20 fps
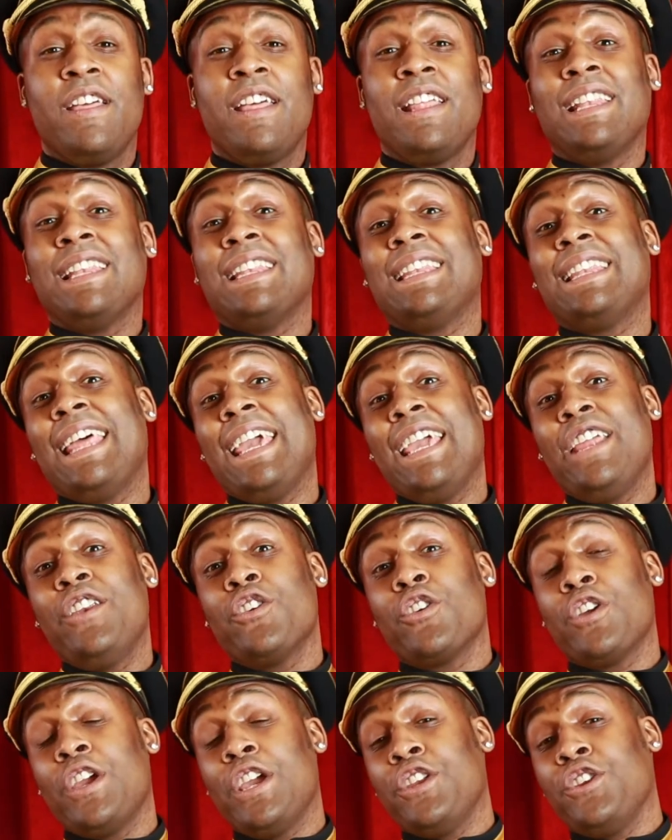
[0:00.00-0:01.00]

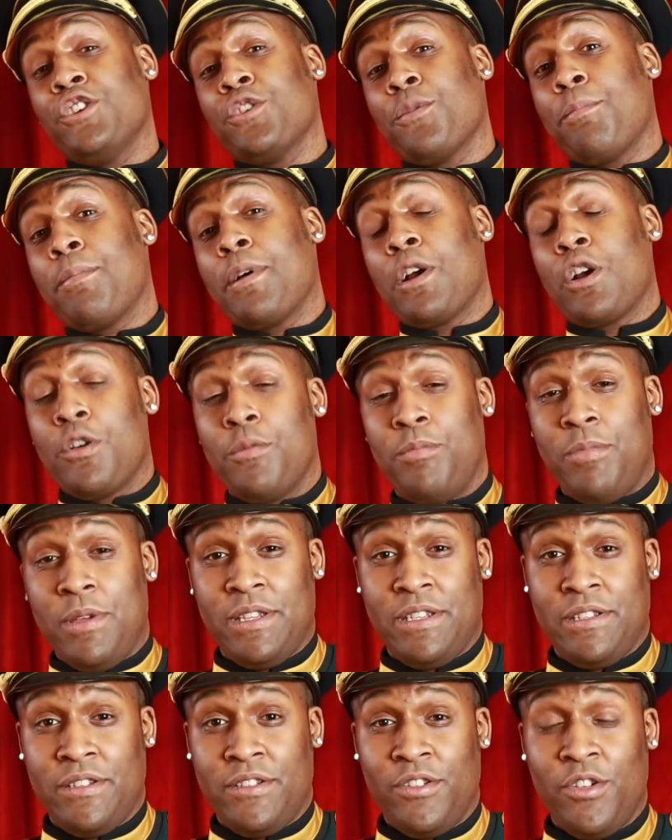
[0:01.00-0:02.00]
later in your
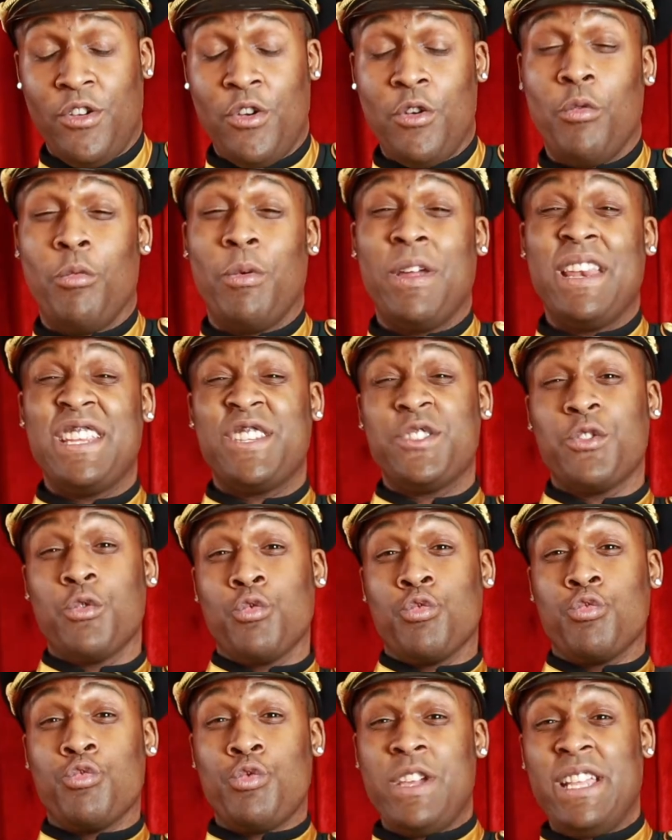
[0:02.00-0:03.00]
purpose when it's
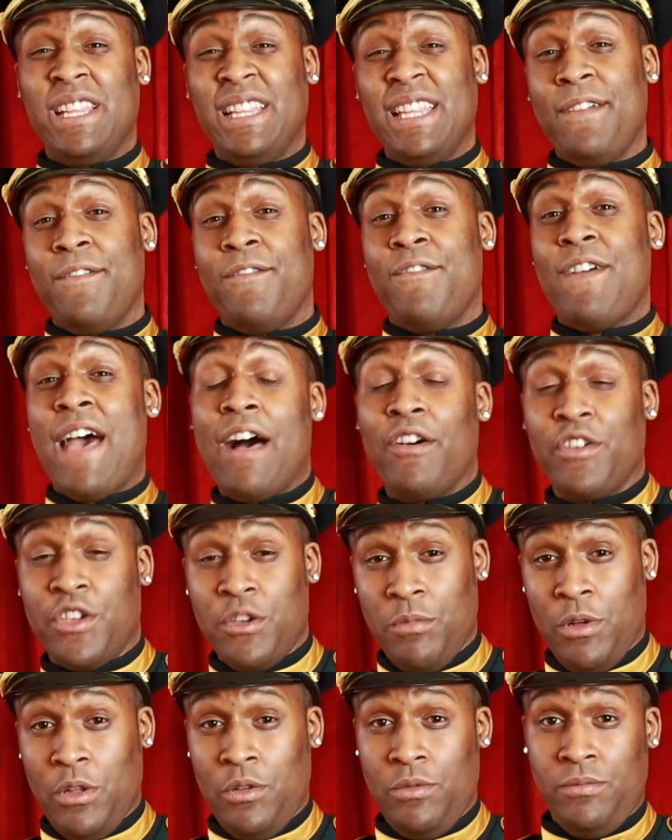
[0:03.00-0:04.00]
really
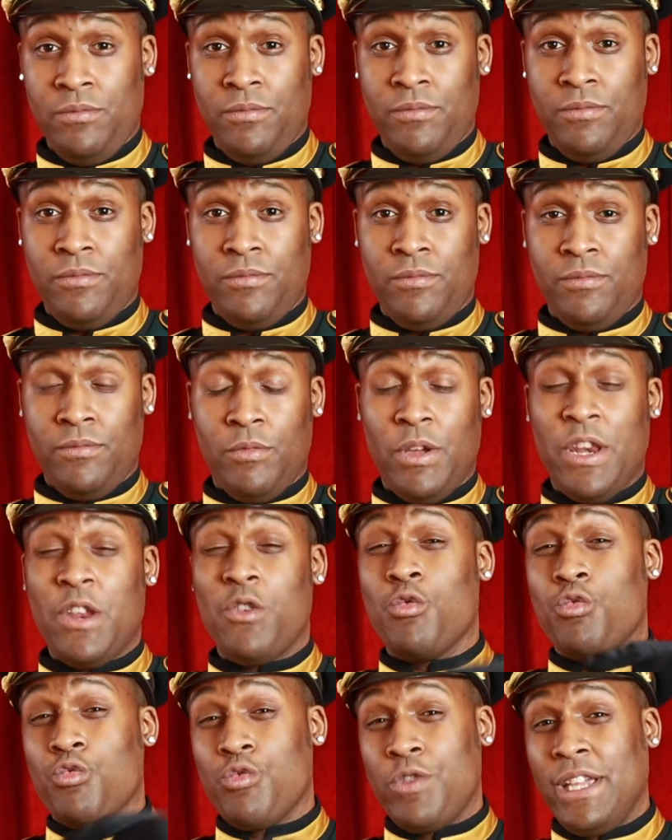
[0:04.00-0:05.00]
valuable, when it
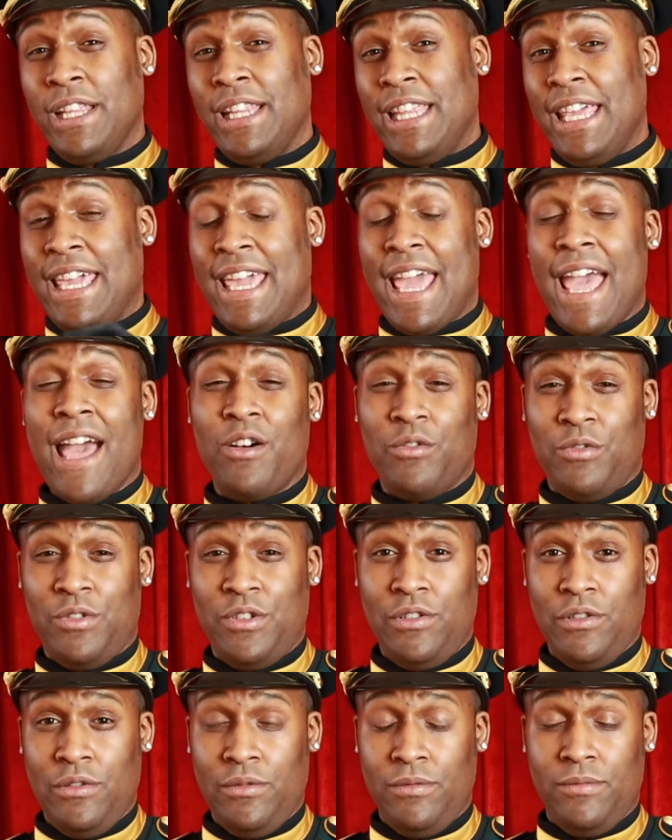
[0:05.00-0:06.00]
really
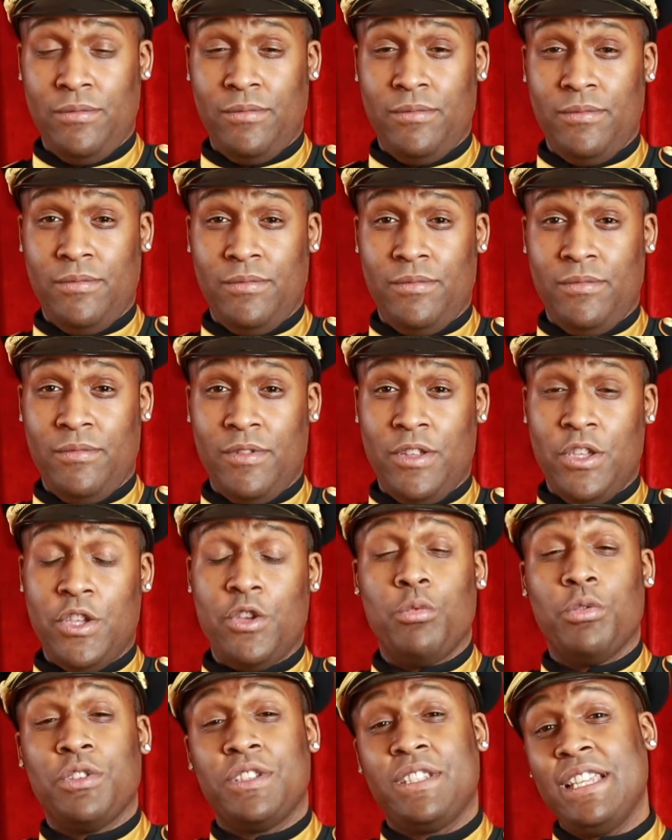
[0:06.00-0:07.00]
counts. You
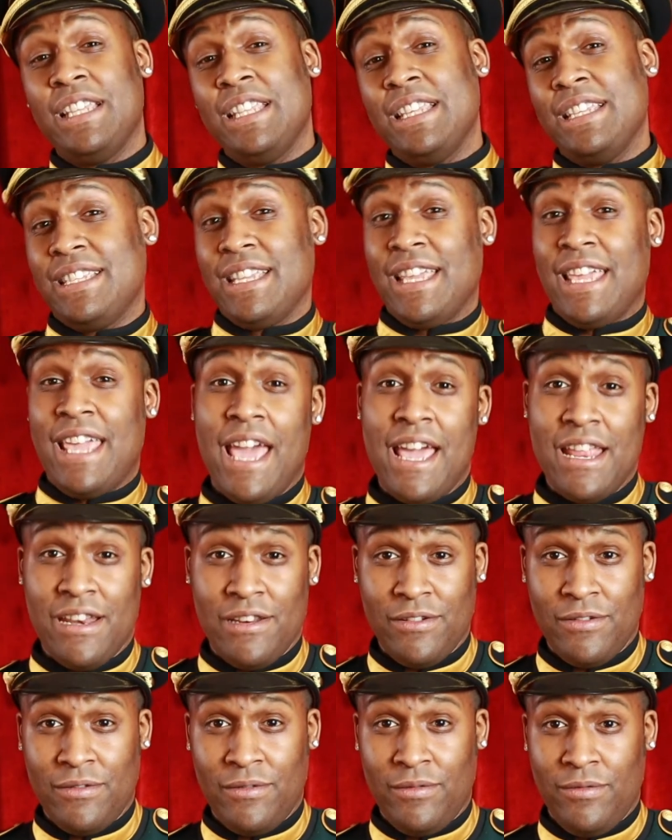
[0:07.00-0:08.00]
will see these again.
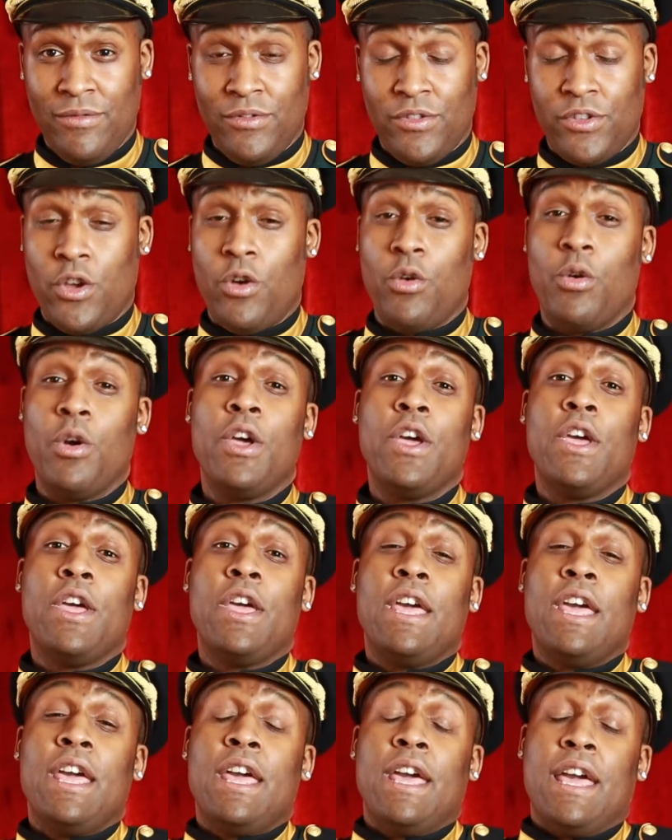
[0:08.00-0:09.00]
So
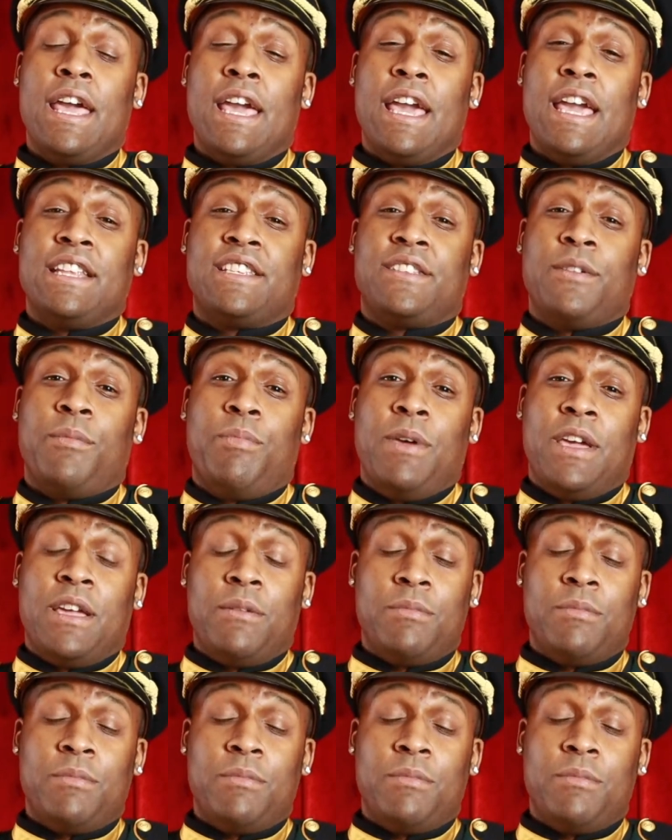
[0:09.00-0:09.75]
it's a big